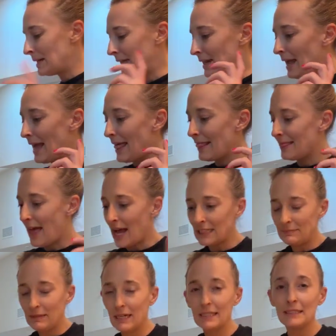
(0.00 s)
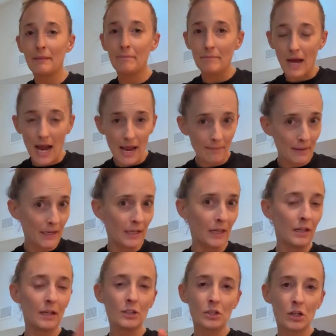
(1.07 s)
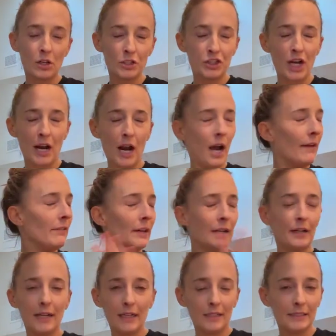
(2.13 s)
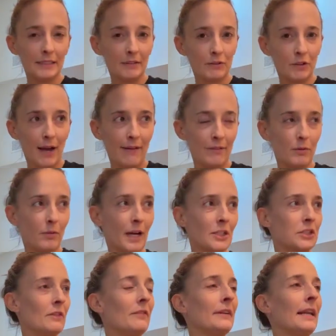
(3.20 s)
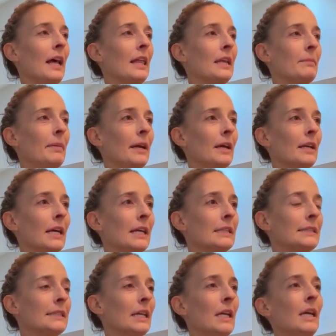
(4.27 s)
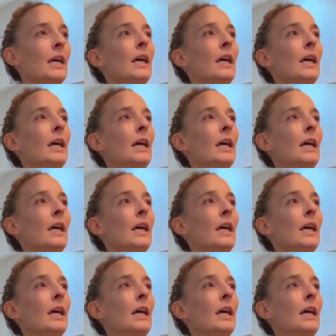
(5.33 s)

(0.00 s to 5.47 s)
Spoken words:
But that's because, in my opinion, cover your ears if you haven't watched the finale of Paradise.